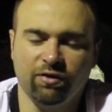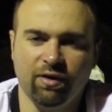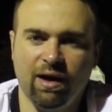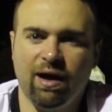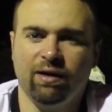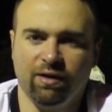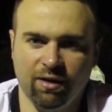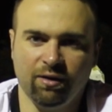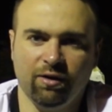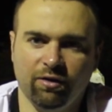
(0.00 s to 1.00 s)
not
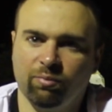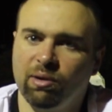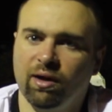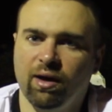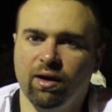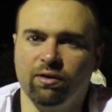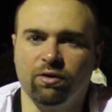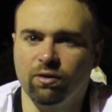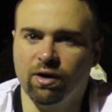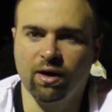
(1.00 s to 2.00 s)
in His plan,
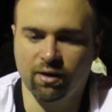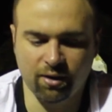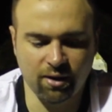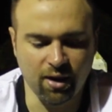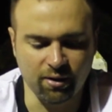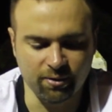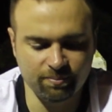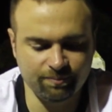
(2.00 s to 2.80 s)
you're not going to get it.